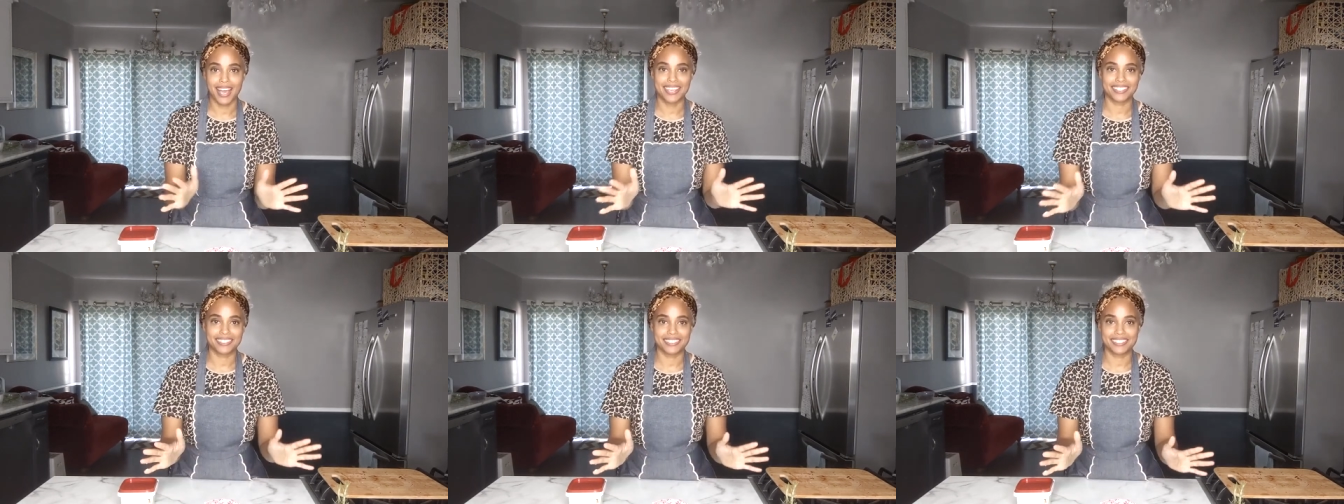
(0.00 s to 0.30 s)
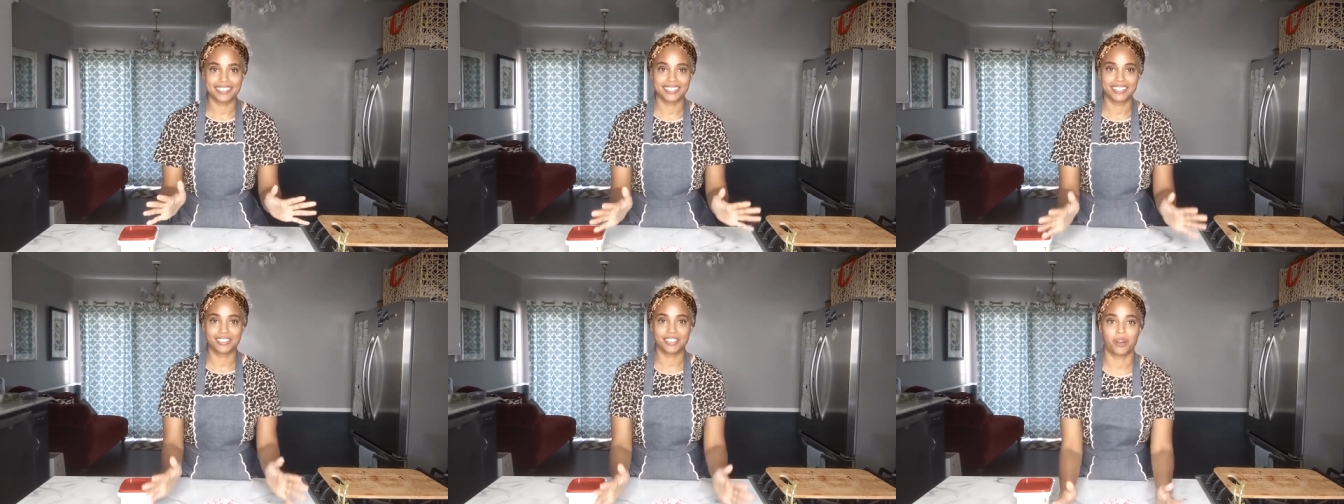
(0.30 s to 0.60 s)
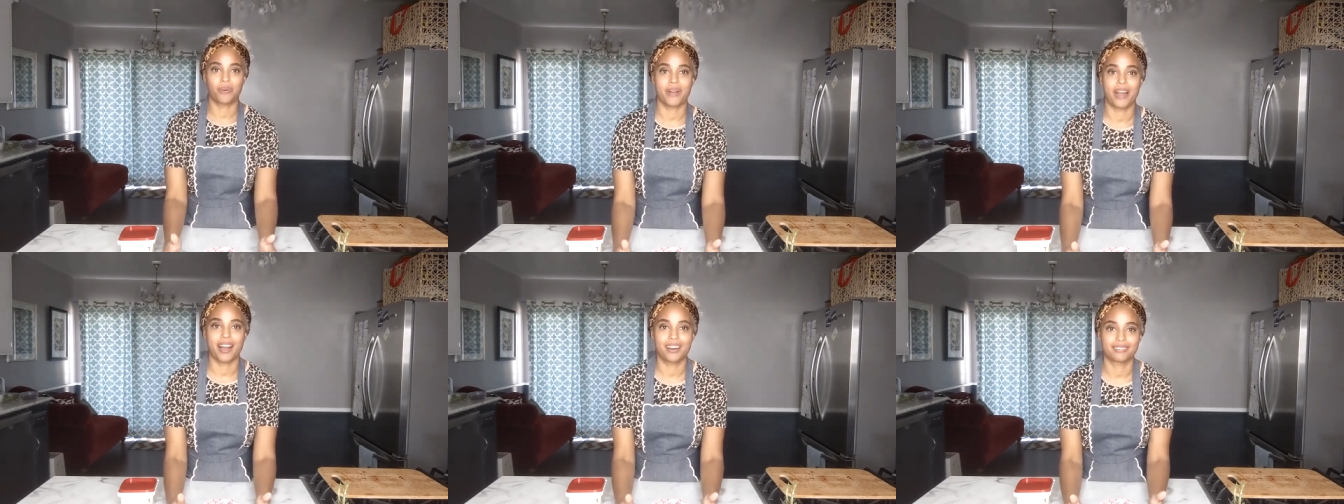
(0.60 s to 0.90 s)
as it's going to
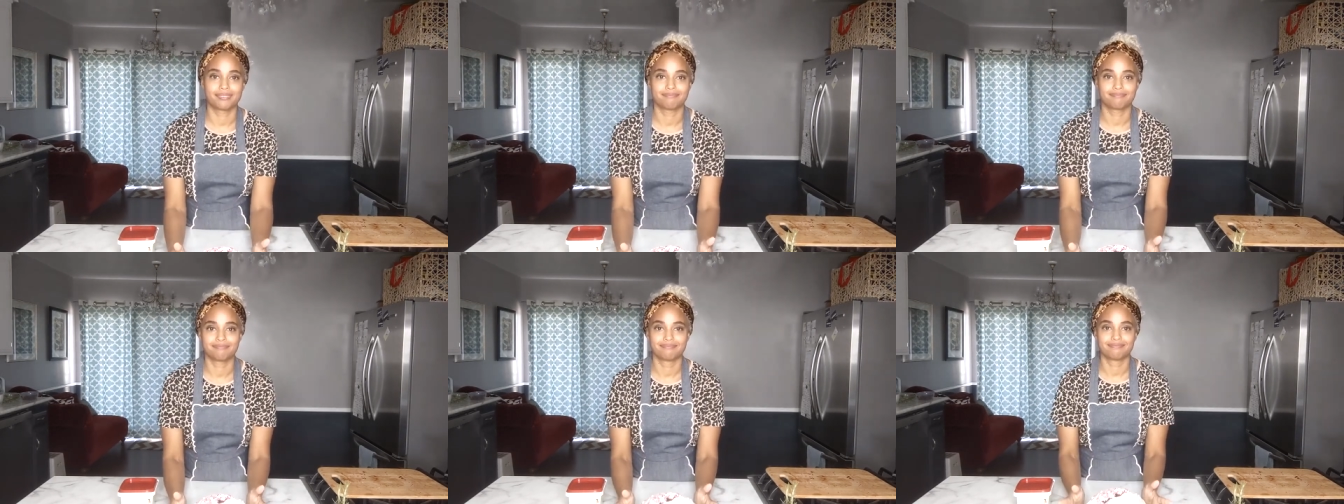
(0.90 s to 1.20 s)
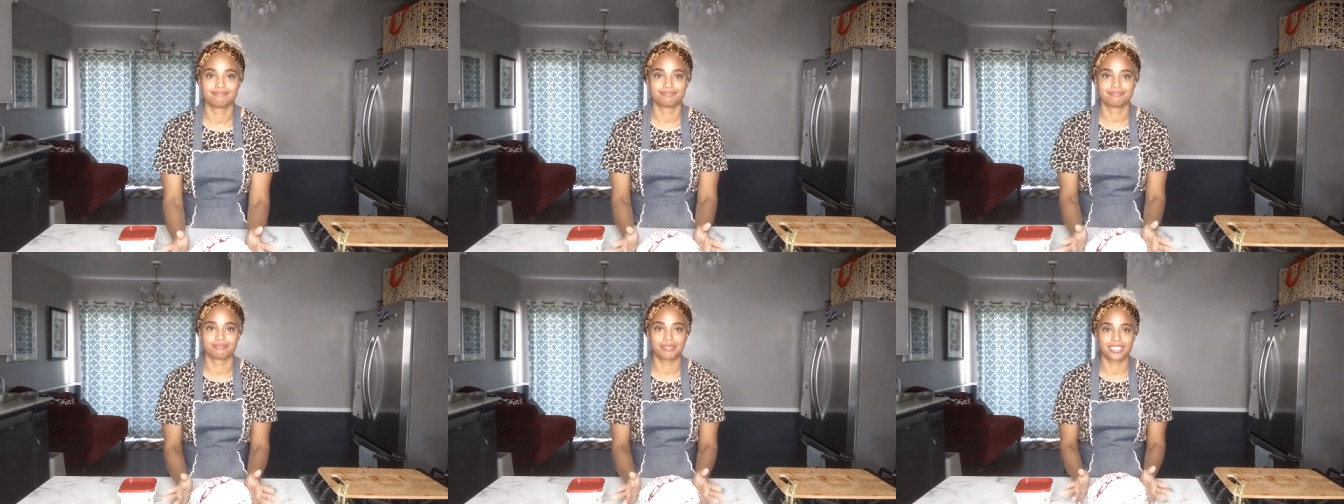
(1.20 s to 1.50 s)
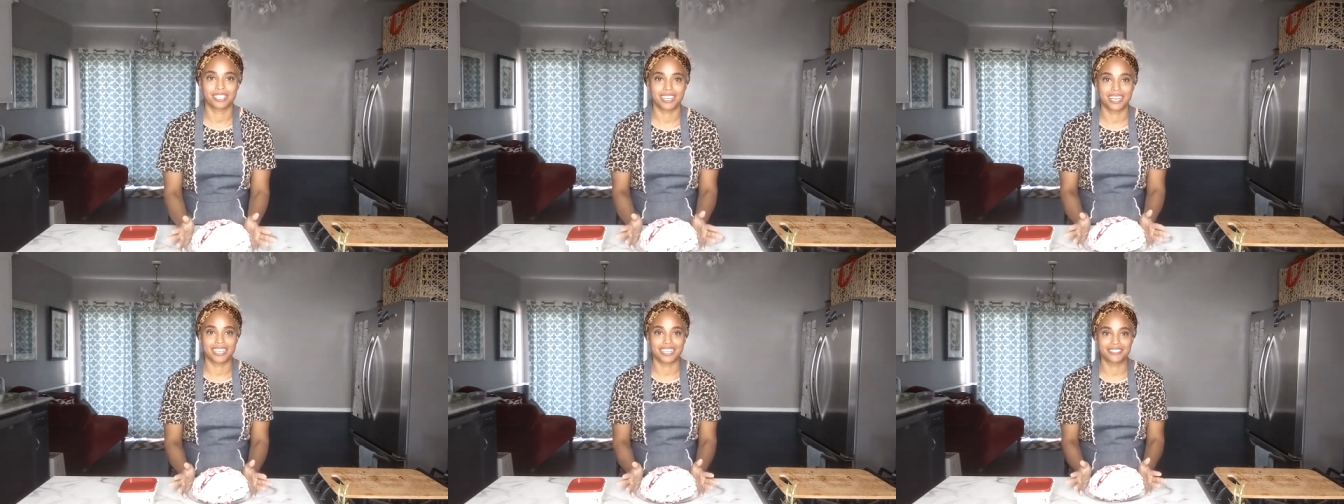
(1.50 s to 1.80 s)
go out.
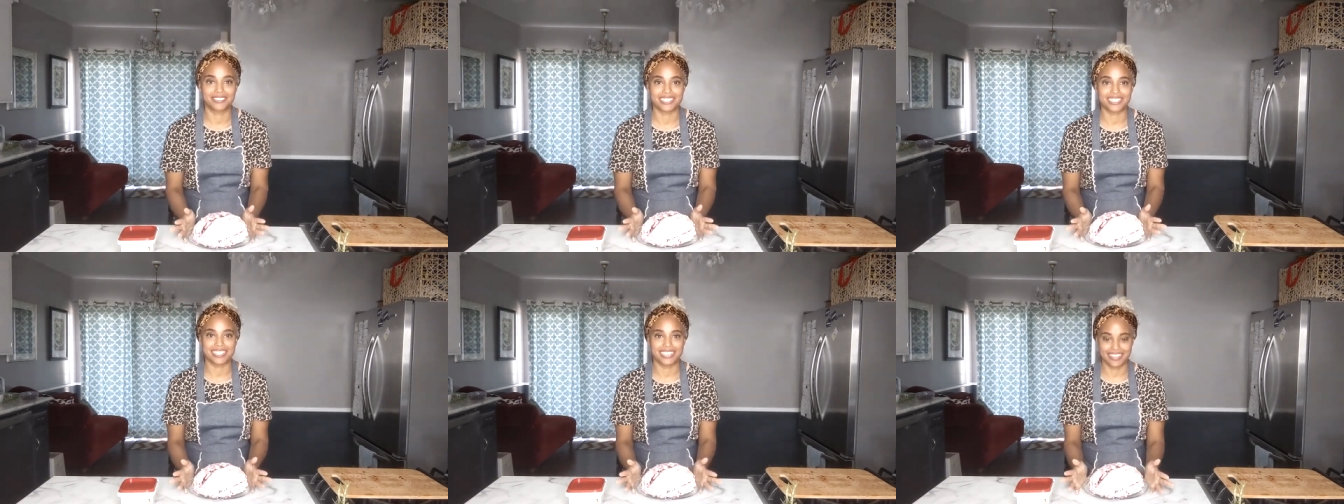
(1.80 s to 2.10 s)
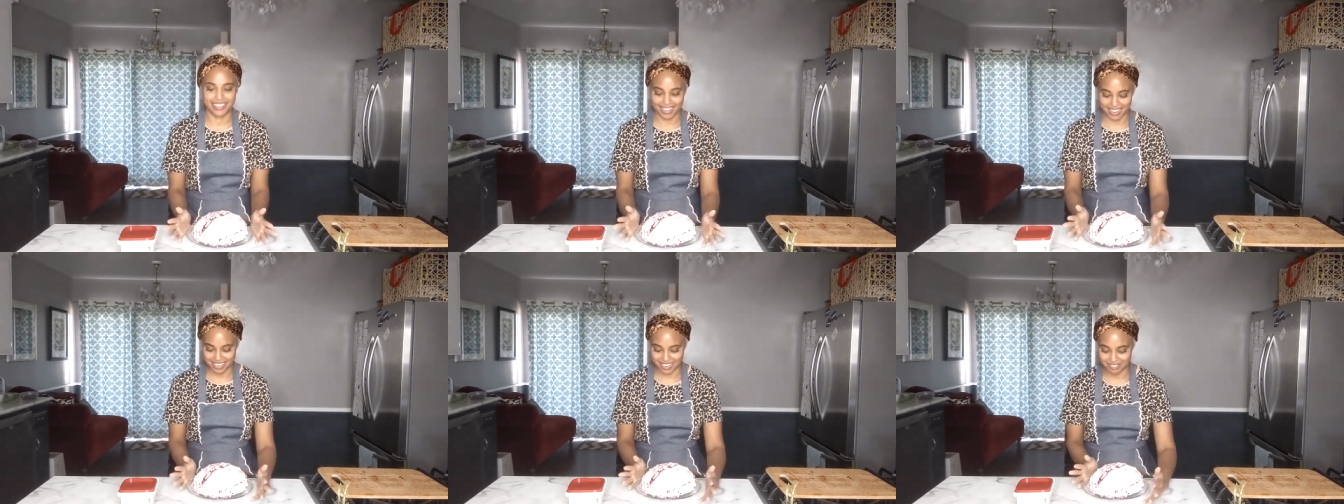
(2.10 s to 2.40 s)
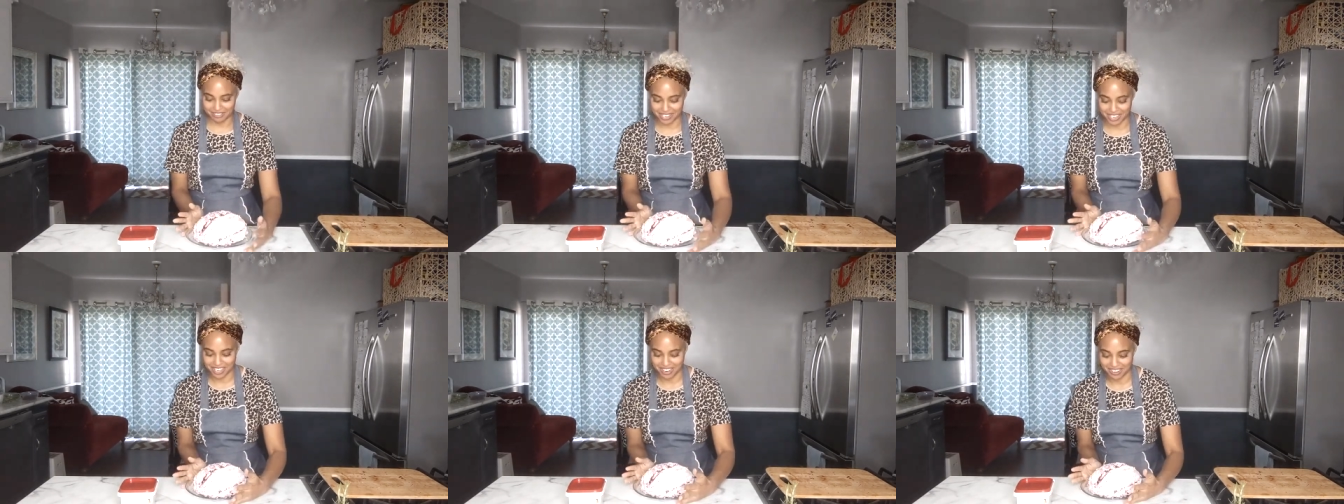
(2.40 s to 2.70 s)
You kind of can see that.
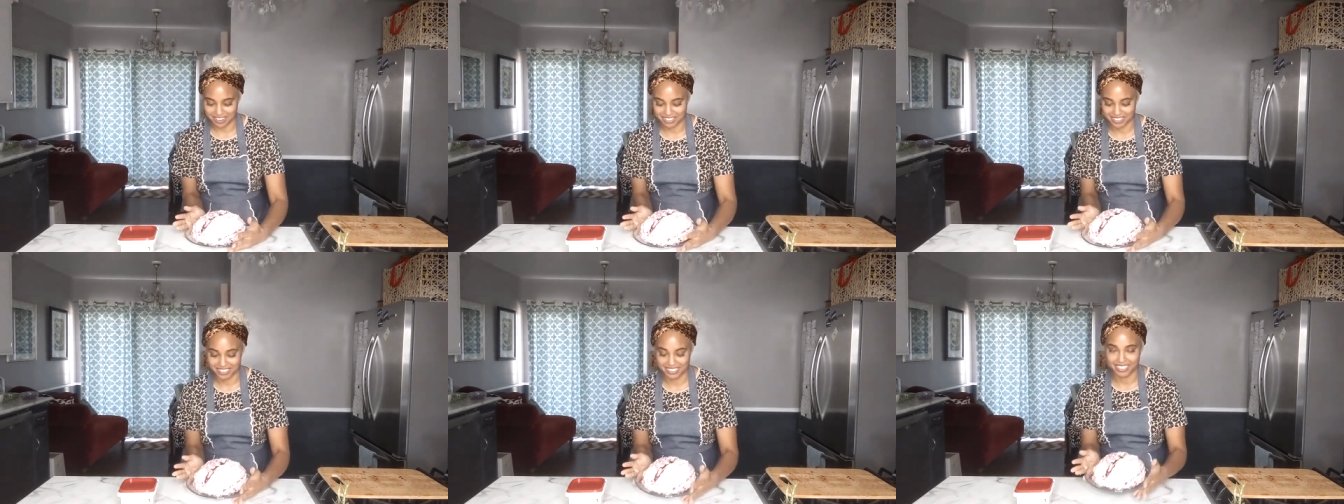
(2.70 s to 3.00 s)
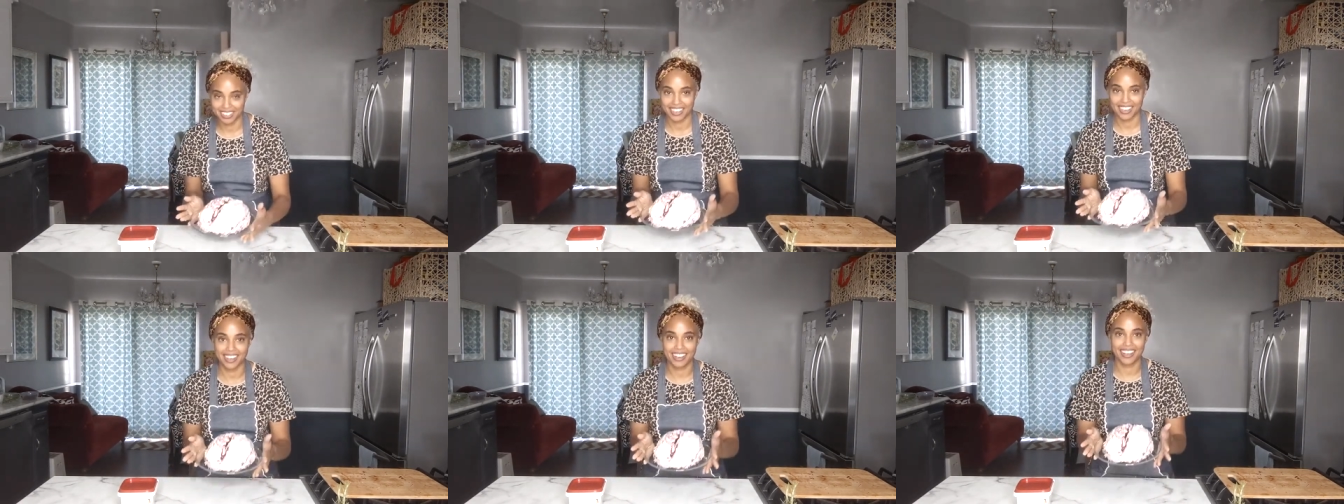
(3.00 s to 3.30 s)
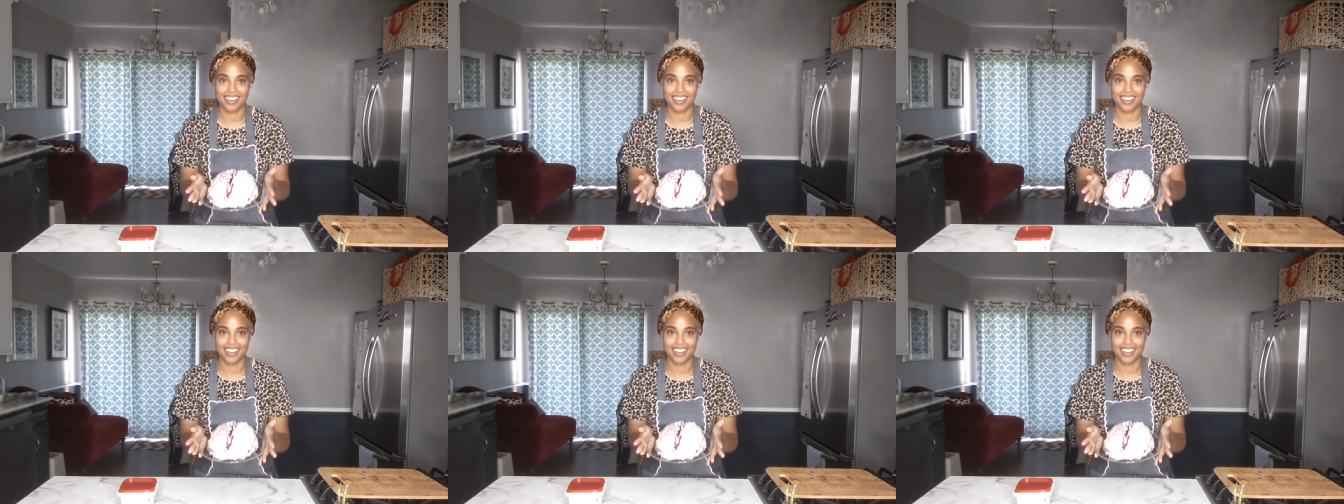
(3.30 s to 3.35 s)
Here we go.